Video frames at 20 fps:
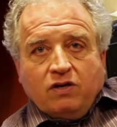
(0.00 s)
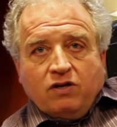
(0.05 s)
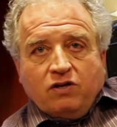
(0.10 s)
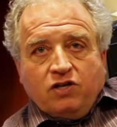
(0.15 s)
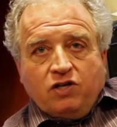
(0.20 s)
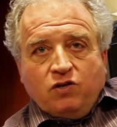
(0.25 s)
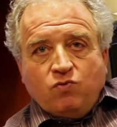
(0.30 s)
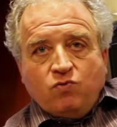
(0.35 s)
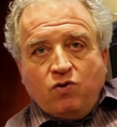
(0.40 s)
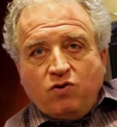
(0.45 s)

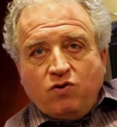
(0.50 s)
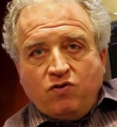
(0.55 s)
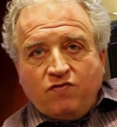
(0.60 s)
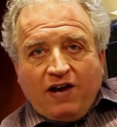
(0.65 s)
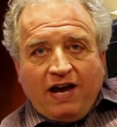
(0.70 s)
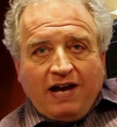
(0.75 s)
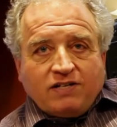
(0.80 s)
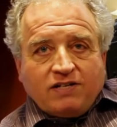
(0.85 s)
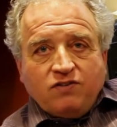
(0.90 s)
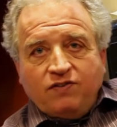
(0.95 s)
You won't have
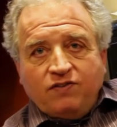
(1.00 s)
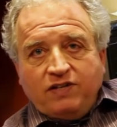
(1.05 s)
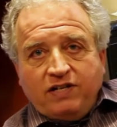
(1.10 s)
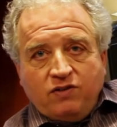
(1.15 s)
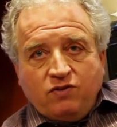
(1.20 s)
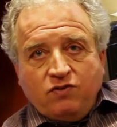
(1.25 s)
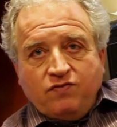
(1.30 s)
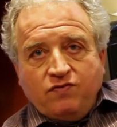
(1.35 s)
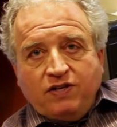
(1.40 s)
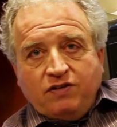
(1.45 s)
actively
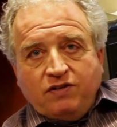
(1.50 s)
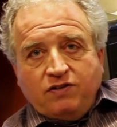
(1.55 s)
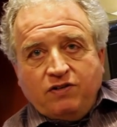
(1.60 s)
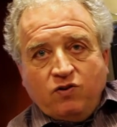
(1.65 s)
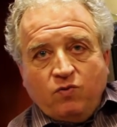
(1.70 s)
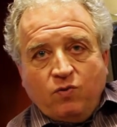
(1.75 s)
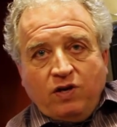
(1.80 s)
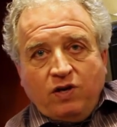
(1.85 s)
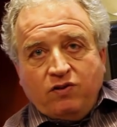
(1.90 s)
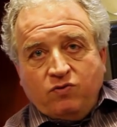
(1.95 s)
intervened in
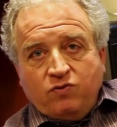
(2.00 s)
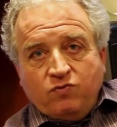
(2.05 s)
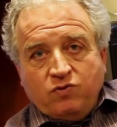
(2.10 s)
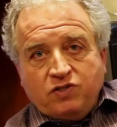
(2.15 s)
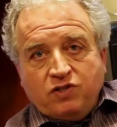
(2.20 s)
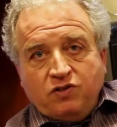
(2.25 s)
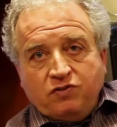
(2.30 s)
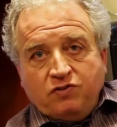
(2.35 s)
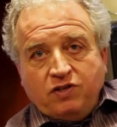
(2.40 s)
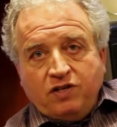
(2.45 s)
a way that
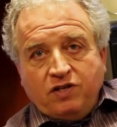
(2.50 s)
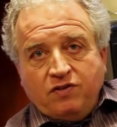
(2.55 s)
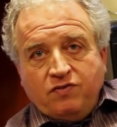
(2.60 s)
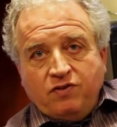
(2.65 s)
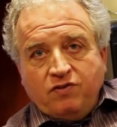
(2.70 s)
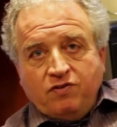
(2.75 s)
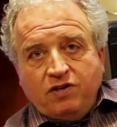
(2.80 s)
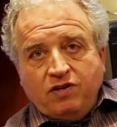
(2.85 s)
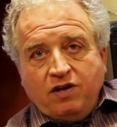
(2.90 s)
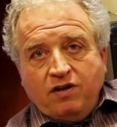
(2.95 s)
resulted in
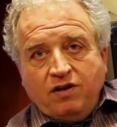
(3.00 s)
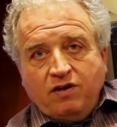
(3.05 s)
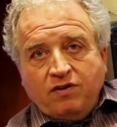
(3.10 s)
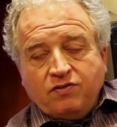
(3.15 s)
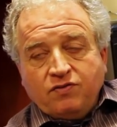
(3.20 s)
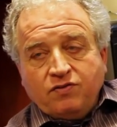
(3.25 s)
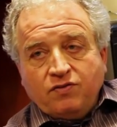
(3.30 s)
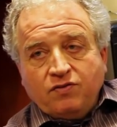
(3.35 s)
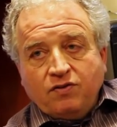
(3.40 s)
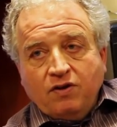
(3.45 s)
their
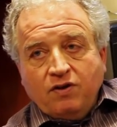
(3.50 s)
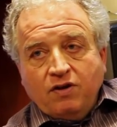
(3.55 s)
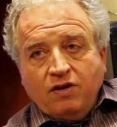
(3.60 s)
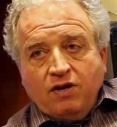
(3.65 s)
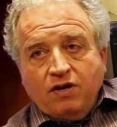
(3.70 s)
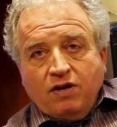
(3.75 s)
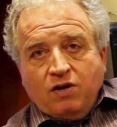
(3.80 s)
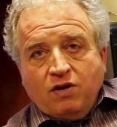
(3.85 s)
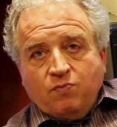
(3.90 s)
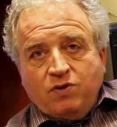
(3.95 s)
deaths.
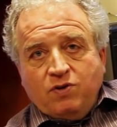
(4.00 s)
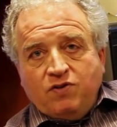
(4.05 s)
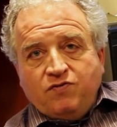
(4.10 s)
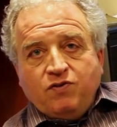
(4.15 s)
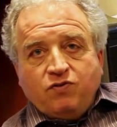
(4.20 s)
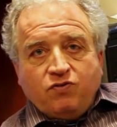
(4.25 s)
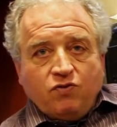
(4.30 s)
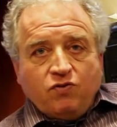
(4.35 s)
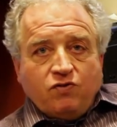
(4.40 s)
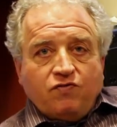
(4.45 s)
But if
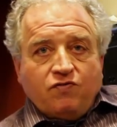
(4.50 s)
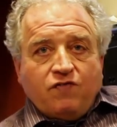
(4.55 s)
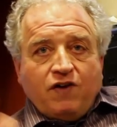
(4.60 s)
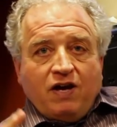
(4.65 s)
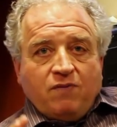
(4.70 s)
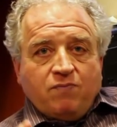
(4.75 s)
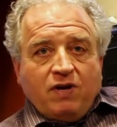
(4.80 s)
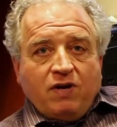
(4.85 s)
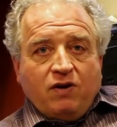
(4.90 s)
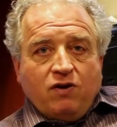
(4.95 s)
you throw the
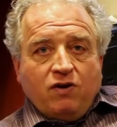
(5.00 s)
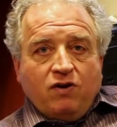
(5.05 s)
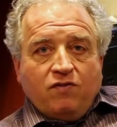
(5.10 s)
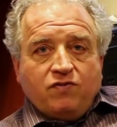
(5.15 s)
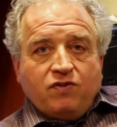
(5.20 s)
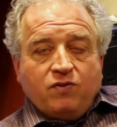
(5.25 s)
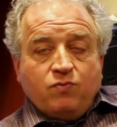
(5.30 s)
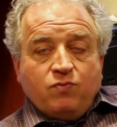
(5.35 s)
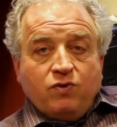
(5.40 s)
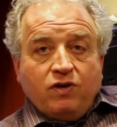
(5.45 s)
fat man off
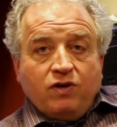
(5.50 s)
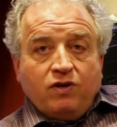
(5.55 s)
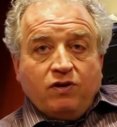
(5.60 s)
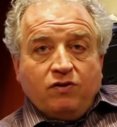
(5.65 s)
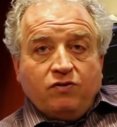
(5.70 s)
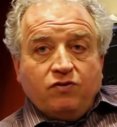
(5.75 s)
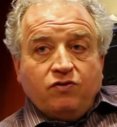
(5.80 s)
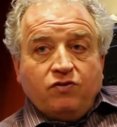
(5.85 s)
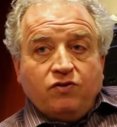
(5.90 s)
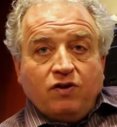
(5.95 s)
the
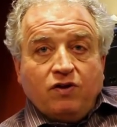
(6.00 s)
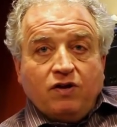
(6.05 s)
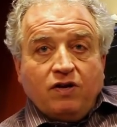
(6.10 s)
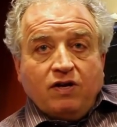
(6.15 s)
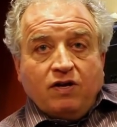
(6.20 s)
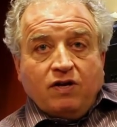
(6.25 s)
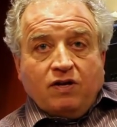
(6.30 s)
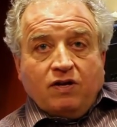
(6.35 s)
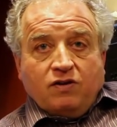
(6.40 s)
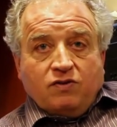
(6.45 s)
bridge,
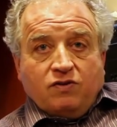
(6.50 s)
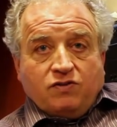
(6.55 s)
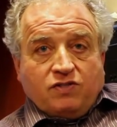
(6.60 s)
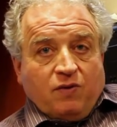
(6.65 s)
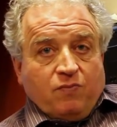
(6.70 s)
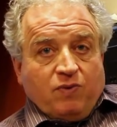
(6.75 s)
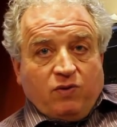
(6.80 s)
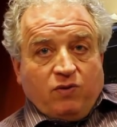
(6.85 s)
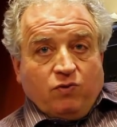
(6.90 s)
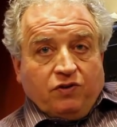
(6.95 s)

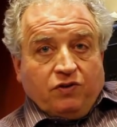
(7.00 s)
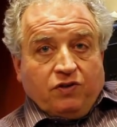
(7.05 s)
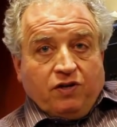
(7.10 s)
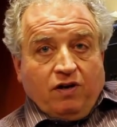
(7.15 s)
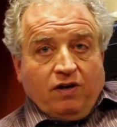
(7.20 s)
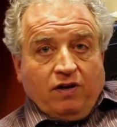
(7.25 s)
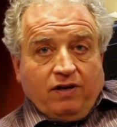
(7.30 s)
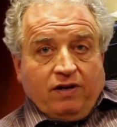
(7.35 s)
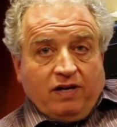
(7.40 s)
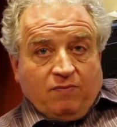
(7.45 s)
somebody will
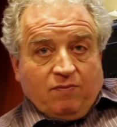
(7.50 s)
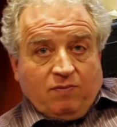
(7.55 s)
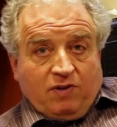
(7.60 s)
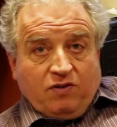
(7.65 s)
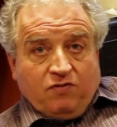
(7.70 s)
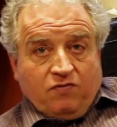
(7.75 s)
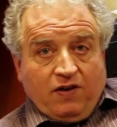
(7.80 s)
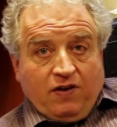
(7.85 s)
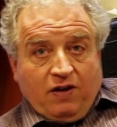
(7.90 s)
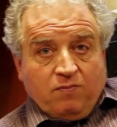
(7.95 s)
die, namely
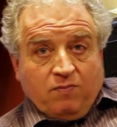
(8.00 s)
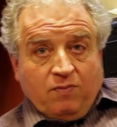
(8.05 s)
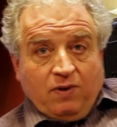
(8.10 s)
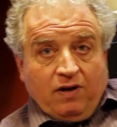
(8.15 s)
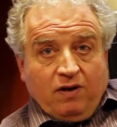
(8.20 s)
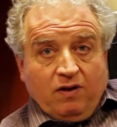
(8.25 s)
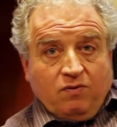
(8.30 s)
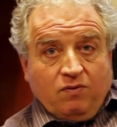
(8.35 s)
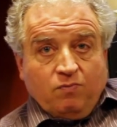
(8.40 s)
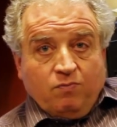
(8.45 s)
the fat
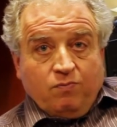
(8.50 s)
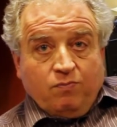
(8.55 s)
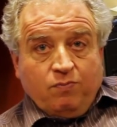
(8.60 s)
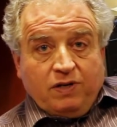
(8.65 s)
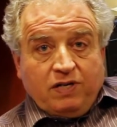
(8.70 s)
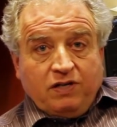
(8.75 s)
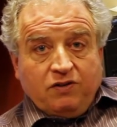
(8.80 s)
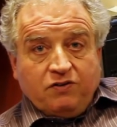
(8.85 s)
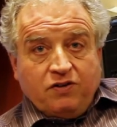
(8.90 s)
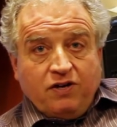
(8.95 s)
man,
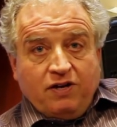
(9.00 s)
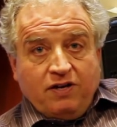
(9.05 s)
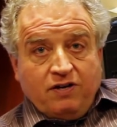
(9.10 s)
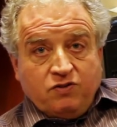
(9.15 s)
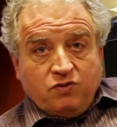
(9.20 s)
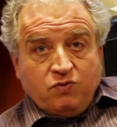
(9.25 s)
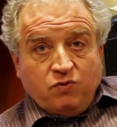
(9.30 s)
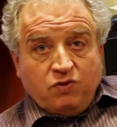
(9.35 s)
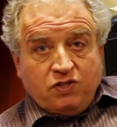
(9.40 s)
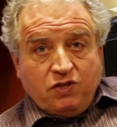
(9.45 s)
but he'll die
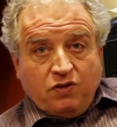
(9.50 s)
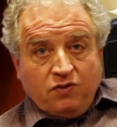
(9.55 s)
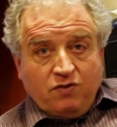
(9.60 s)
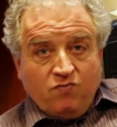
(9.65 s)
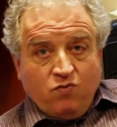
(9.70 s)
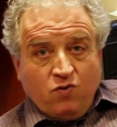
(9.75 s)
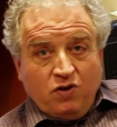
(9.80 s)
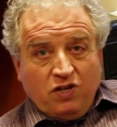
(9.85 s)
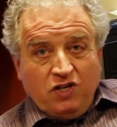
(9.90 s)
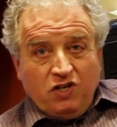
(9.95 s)
as a result
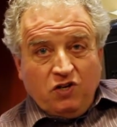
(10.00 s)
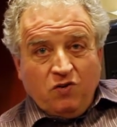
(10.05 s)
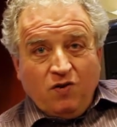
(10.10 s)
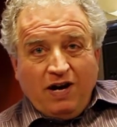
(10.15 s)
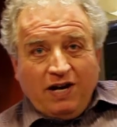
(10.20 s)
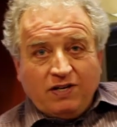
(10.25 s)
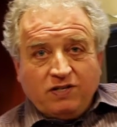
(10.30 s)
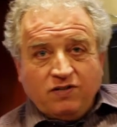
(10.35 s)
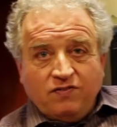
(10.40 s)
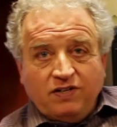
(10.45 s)
of what you
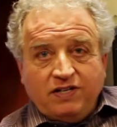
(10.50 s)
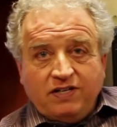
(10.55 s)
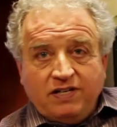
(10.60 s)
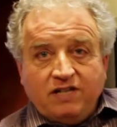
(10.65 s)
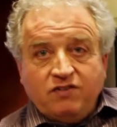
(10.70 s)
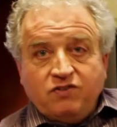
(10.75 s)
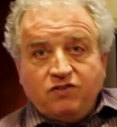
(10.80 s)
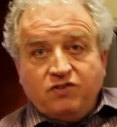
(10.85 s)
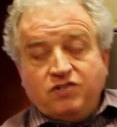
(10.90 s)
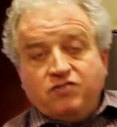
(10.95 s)
actively
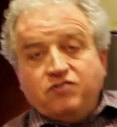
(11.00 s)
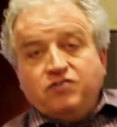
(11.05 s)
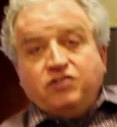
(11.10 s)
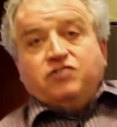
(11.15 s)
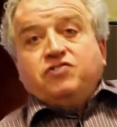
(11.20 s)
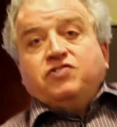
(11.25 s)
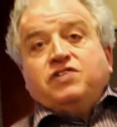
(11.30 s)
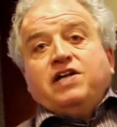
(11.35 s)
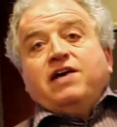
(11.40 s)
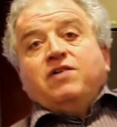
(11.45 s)
did. You didn't
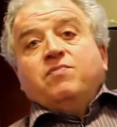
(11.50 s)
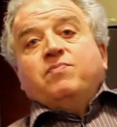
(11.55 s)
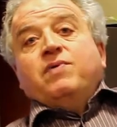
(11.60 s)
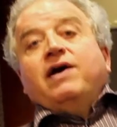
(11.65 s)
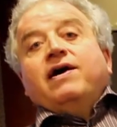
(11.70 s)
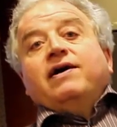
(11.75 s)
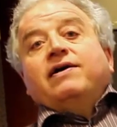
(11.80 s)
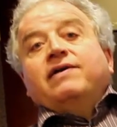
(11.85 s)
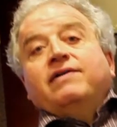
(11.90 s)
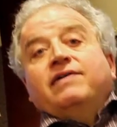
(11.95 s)
just stand
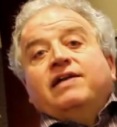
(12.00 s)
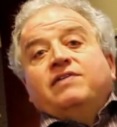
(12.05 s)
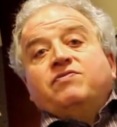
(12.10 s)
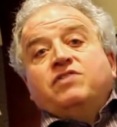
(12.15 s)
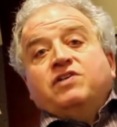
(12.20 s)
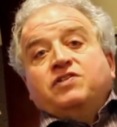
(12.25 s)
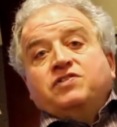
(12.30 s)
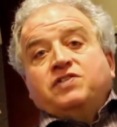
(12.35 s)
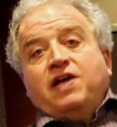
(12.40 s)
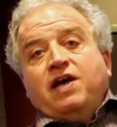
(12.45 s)
back and let
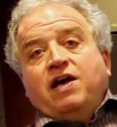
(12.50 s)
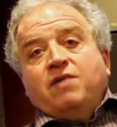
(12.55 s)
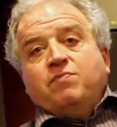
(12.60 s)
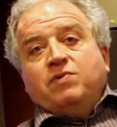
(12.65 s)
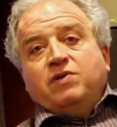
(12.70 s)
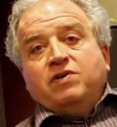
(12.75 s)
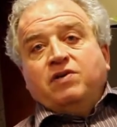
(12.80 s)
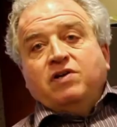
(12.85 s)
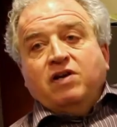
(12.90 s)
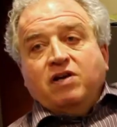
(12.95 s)
things
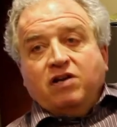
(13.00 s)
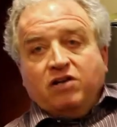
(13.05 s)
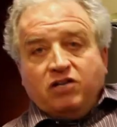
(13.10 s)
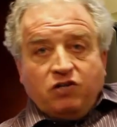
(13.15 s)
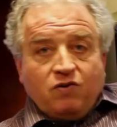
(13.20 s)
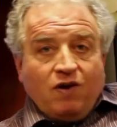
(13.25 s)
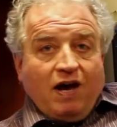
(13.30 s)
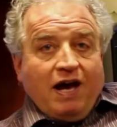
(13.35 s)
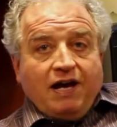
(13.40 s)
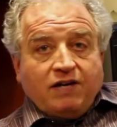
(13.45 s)
happen.
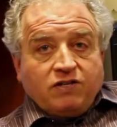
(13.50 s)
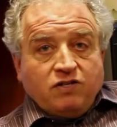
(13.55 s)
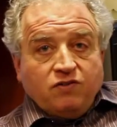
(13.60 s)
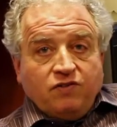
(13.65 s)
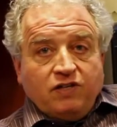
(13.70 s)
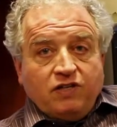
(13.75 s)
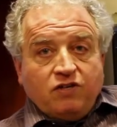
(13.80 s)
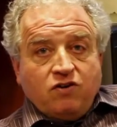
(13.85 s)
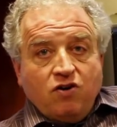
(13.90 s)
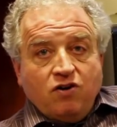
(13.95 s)
You
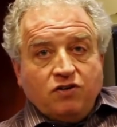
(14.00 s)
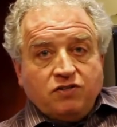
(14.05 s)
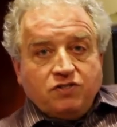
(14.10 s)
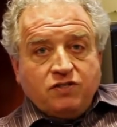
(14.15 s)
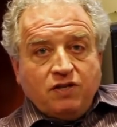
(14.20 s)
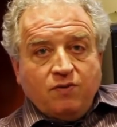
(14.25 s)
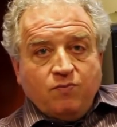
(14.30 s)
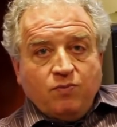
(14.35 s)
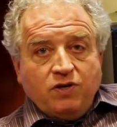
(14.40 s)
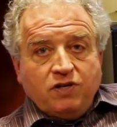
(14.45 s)
actively caused
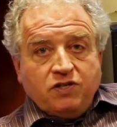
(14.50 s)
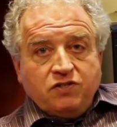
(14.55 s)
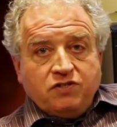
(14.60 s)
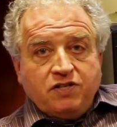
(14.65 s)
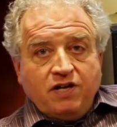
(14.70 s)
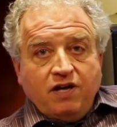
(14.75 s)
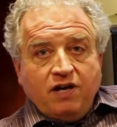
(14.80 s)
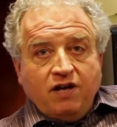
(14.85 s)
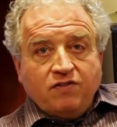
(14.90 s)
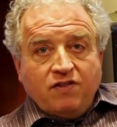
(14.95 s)
somebody's
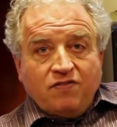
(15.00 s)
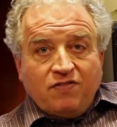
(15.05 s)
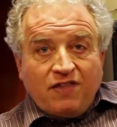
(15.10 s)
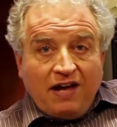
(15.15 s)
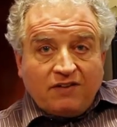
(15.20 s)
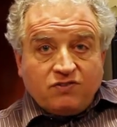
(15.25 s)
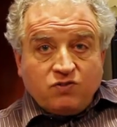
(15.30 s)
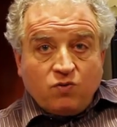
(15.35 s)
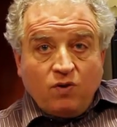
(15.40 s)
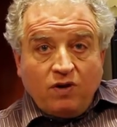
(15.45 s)
death. And
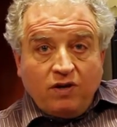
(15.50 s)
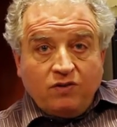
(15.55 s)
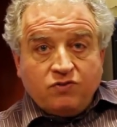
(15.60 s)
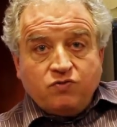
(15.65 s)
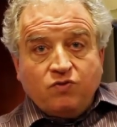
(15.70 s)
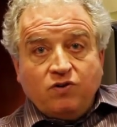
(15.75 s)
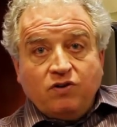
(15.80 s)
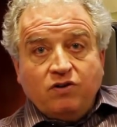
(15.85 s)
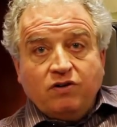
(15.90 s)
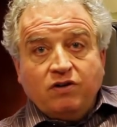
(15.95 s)
that's why
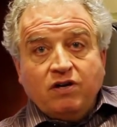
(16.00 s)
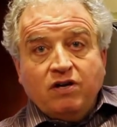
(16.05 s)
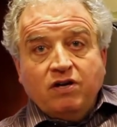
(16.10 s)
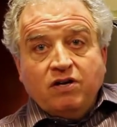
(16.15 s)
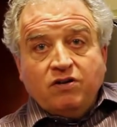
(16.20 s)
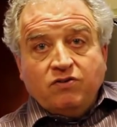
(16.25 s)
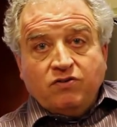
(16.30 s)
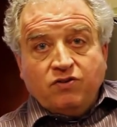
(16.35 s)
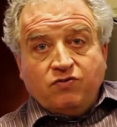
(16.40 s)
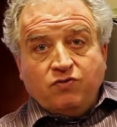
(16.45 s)
it's wrong
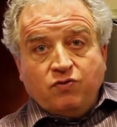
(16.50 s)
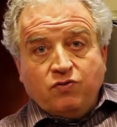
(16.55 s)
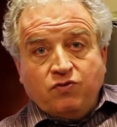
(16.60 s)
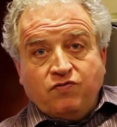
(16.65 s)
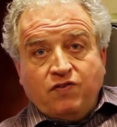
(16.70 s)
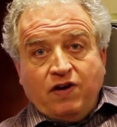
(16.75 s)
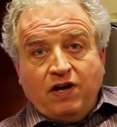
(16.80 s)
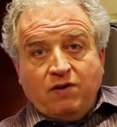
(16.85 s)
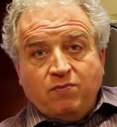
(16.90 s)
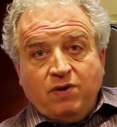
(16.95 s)
to throw the
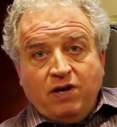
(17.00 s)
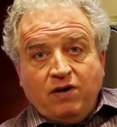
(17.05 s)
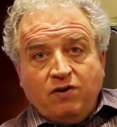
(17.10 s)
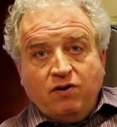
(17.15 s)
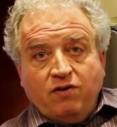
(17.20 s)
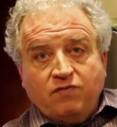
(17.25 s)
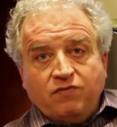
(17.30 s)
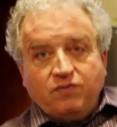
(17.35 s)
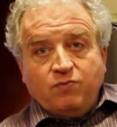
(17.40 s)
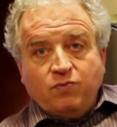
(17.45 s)
fat man
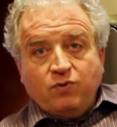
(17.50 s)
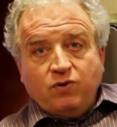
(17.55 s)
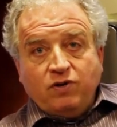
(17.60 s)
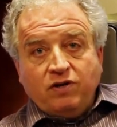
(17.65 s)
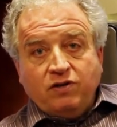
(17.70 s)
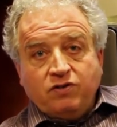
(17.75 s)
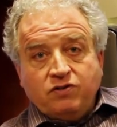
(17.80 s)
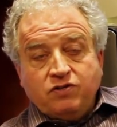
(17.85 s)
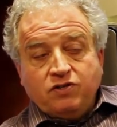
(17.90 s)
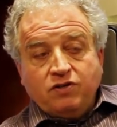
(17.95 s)
off the
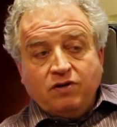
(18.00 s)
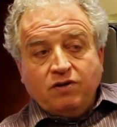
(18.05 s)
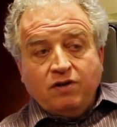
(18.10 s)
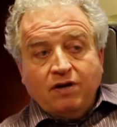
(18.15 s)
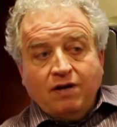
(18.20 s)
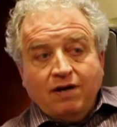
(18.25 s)
bridge.